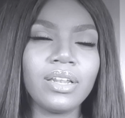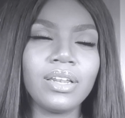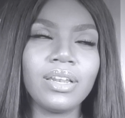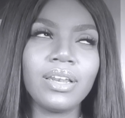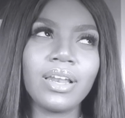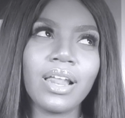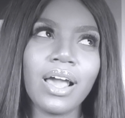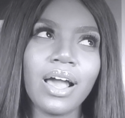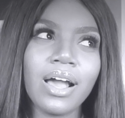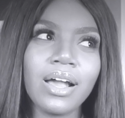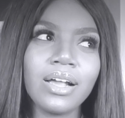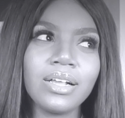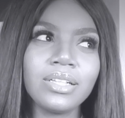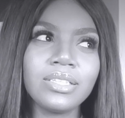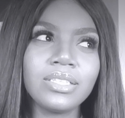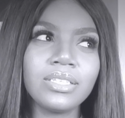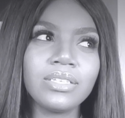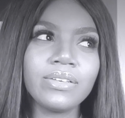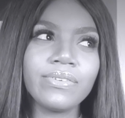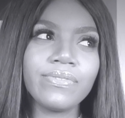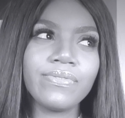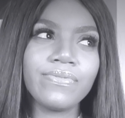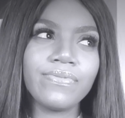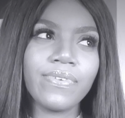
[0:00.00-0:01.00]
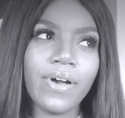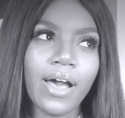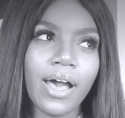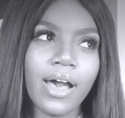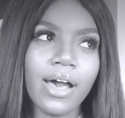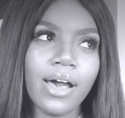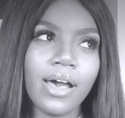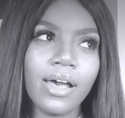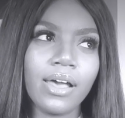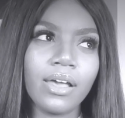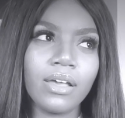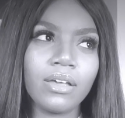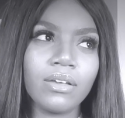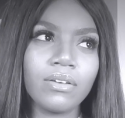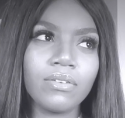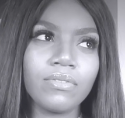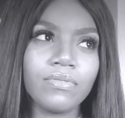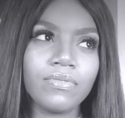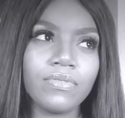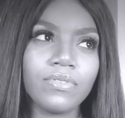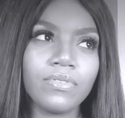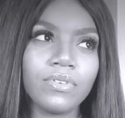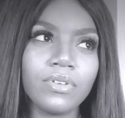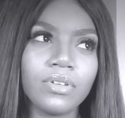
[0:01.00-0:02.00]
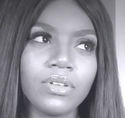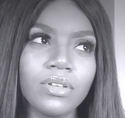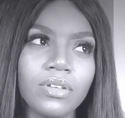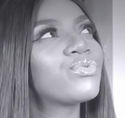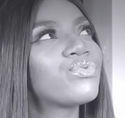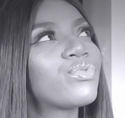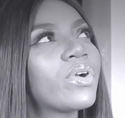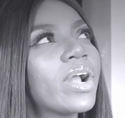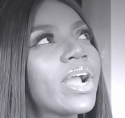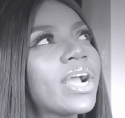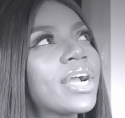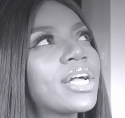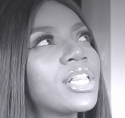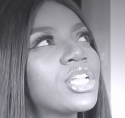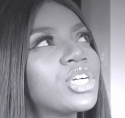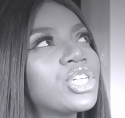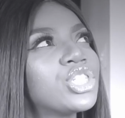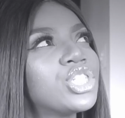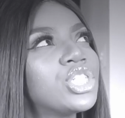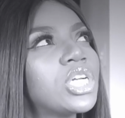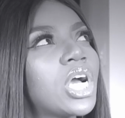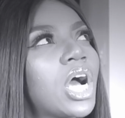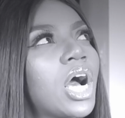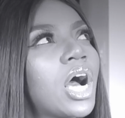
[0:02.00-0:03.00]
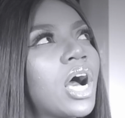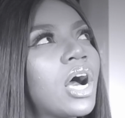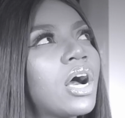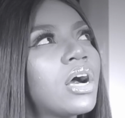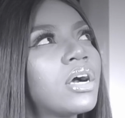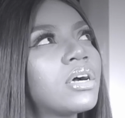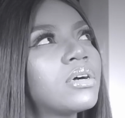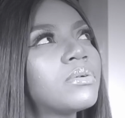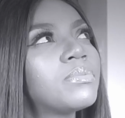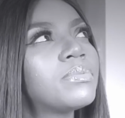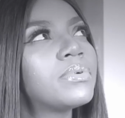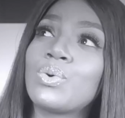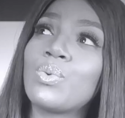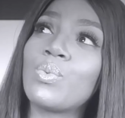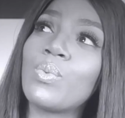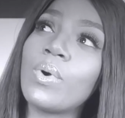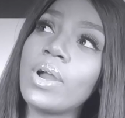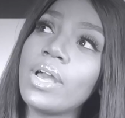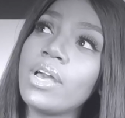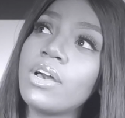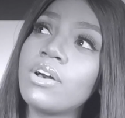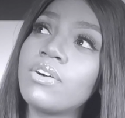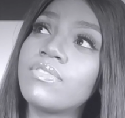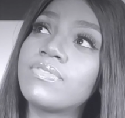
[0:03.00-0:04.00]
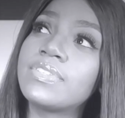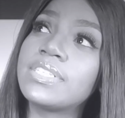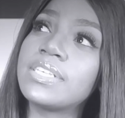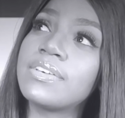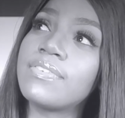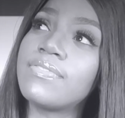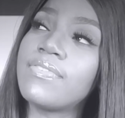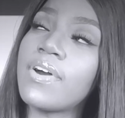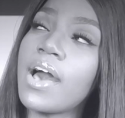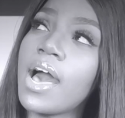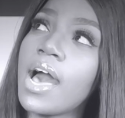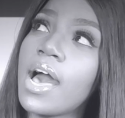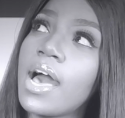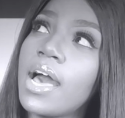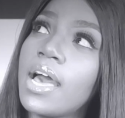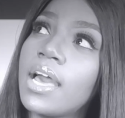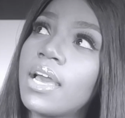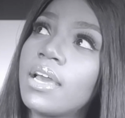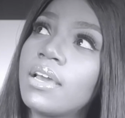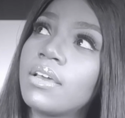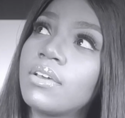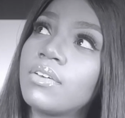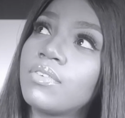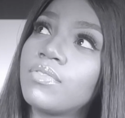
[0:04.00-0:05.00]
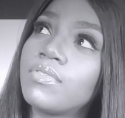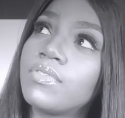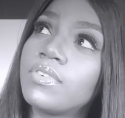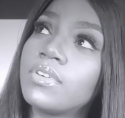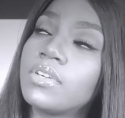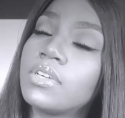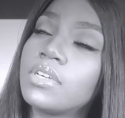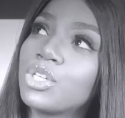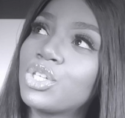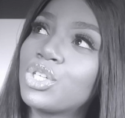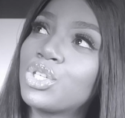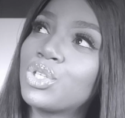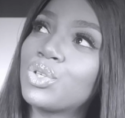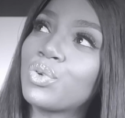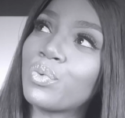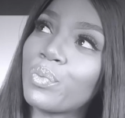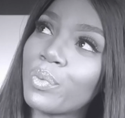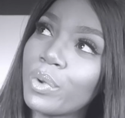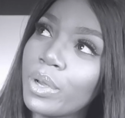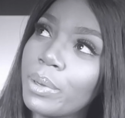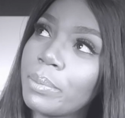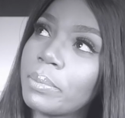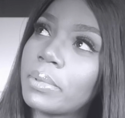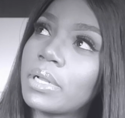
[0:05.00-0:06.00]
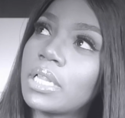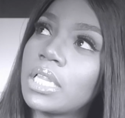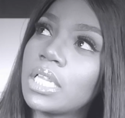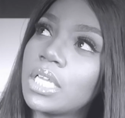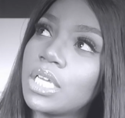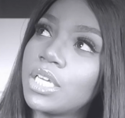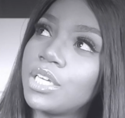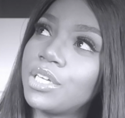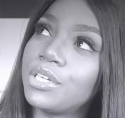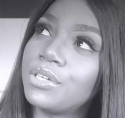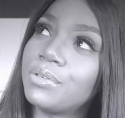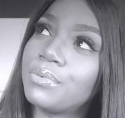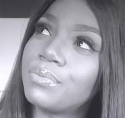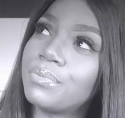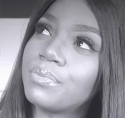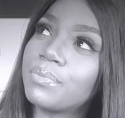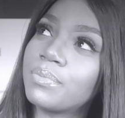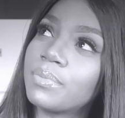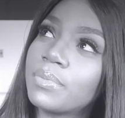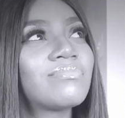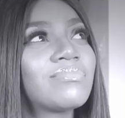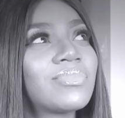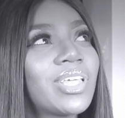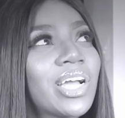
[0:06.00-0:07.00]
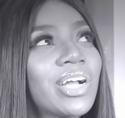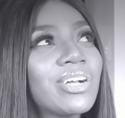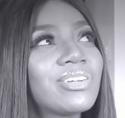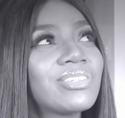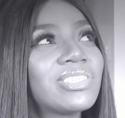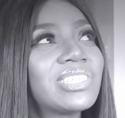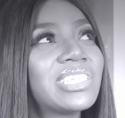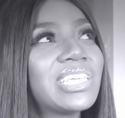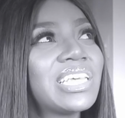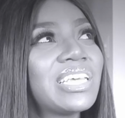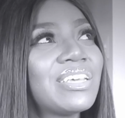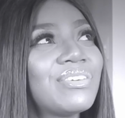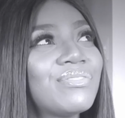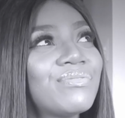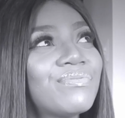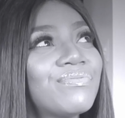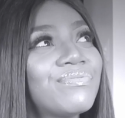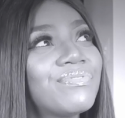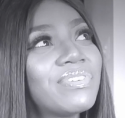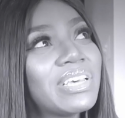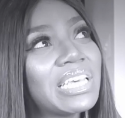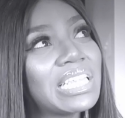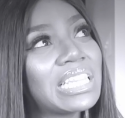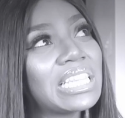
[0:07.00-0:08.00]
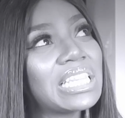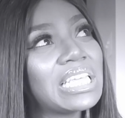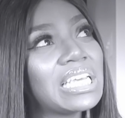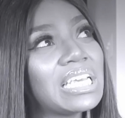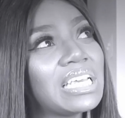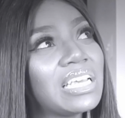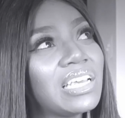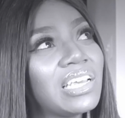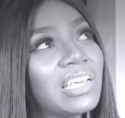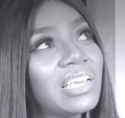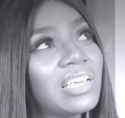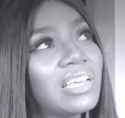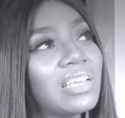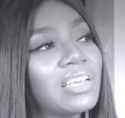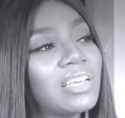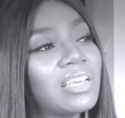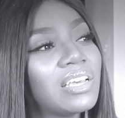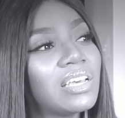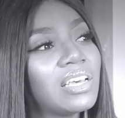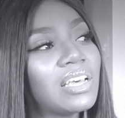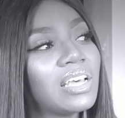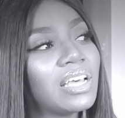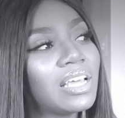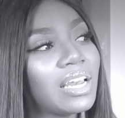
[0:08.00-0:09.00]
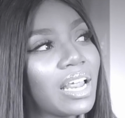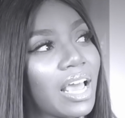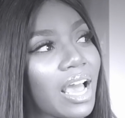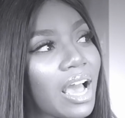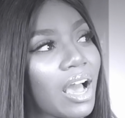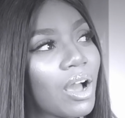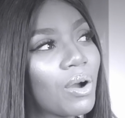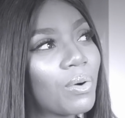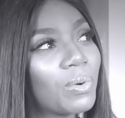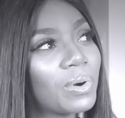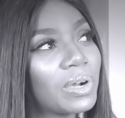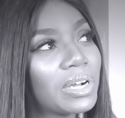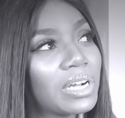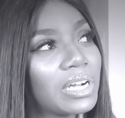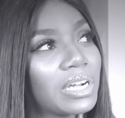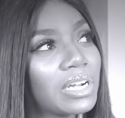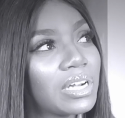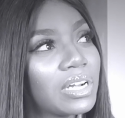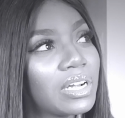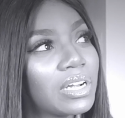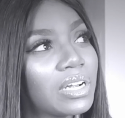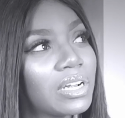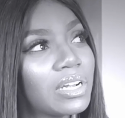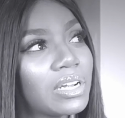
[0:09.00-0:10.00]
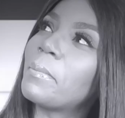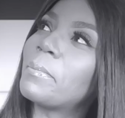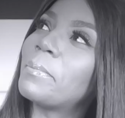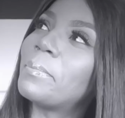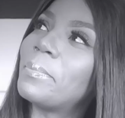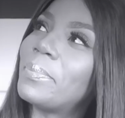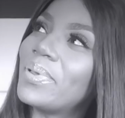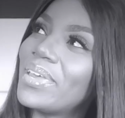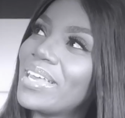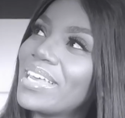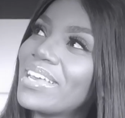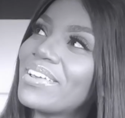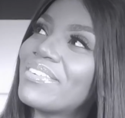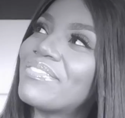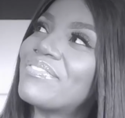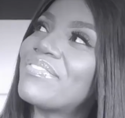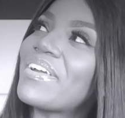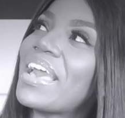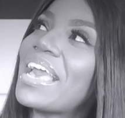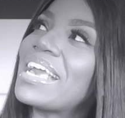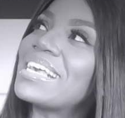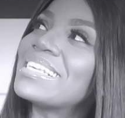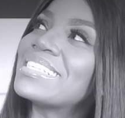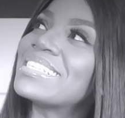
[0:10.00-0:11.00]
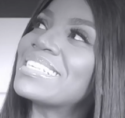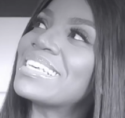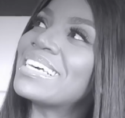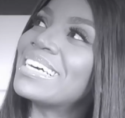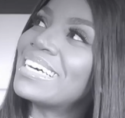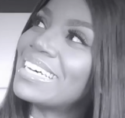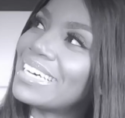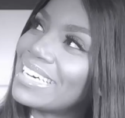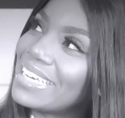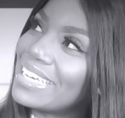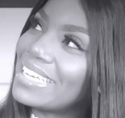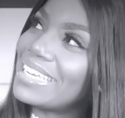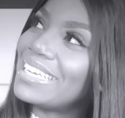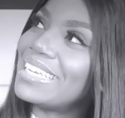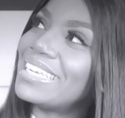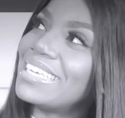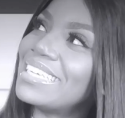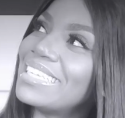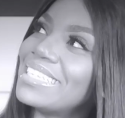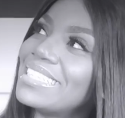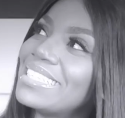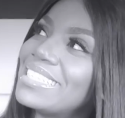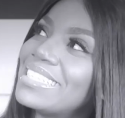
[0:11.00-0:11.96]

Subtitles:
9 to 5 regular job, 12 to 5 strip club, $13.50 an hour, big face hundreds.